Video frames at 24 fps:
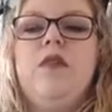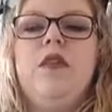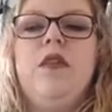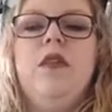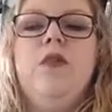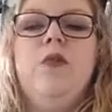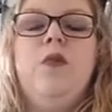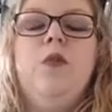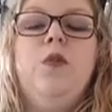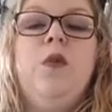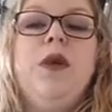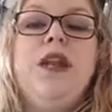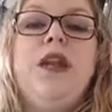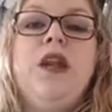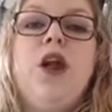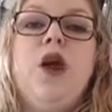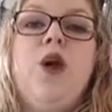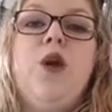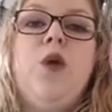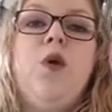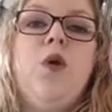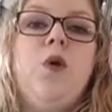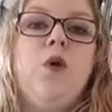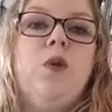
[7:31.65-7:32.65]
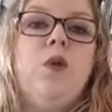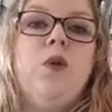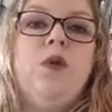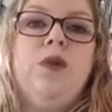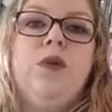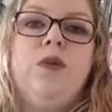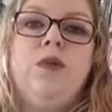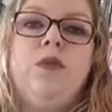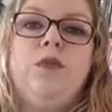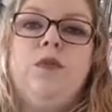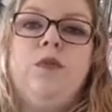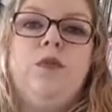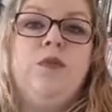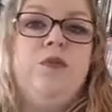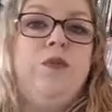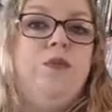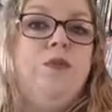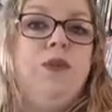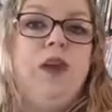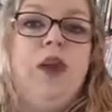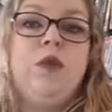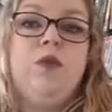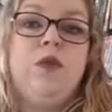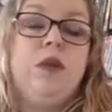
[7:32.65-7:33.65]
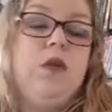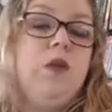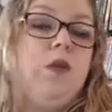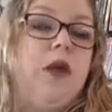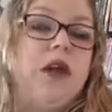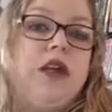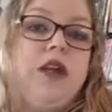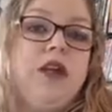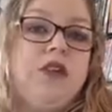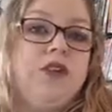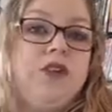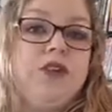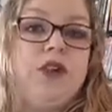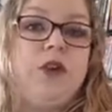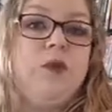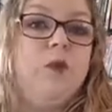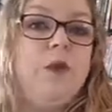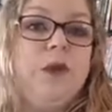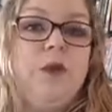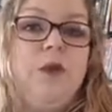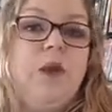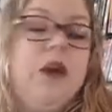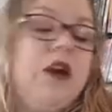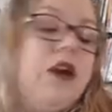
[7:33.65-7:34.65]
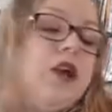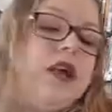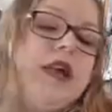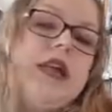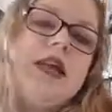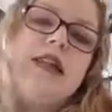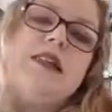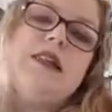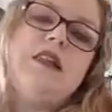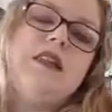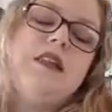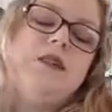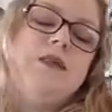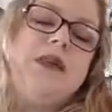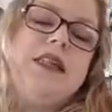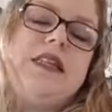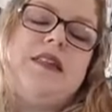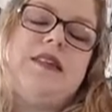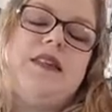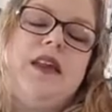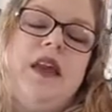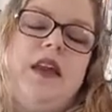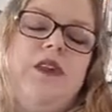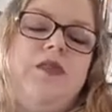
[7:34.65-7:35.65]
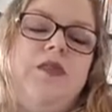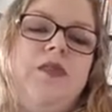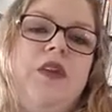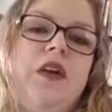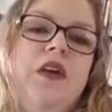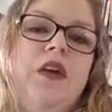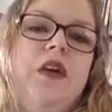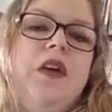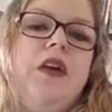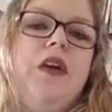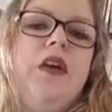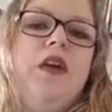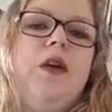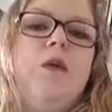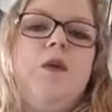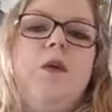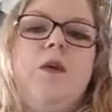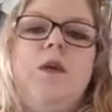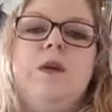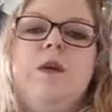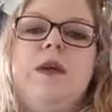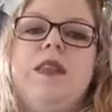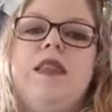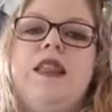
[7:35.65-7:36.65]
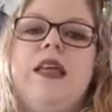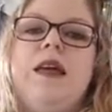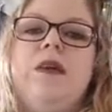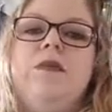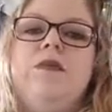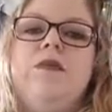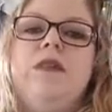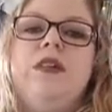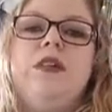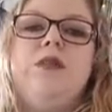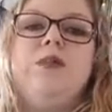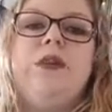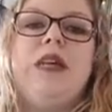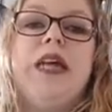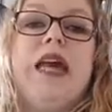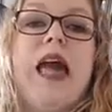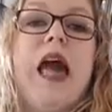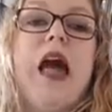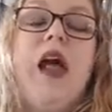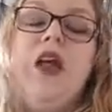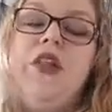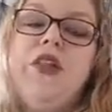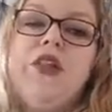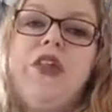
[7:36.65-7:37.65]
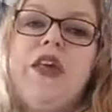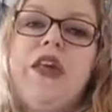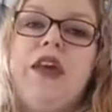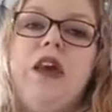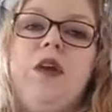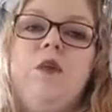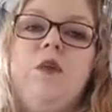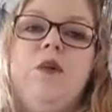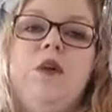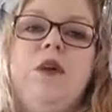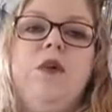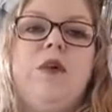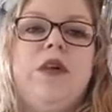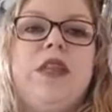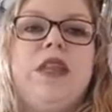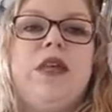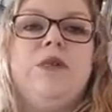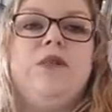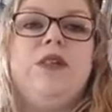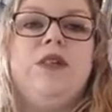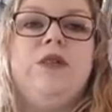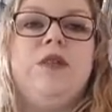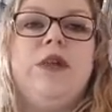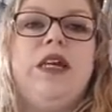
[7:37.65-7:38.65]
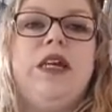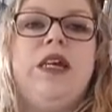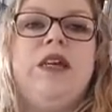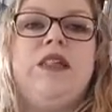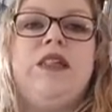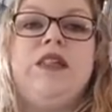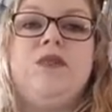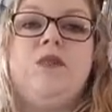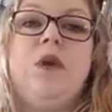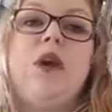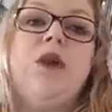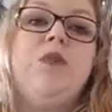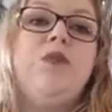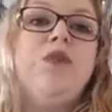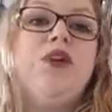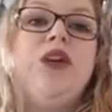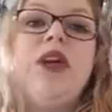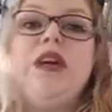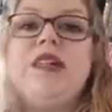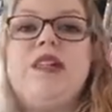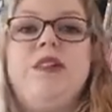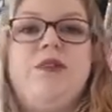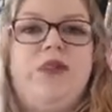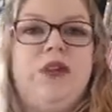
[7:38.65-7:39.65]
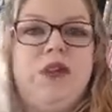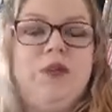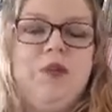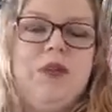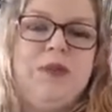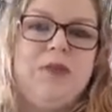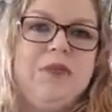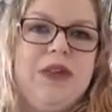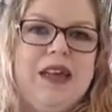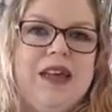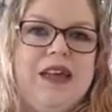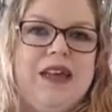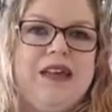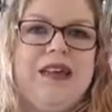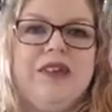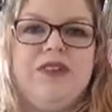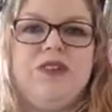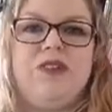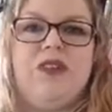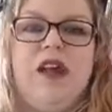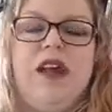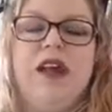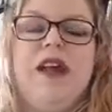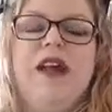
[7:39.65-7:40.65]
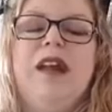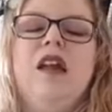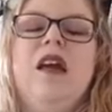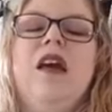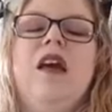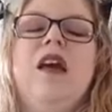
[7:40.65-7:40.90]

We know, number one concern, we want our kids to be safe. We want them to be healthy. We want them to be smart, productive human beings, right?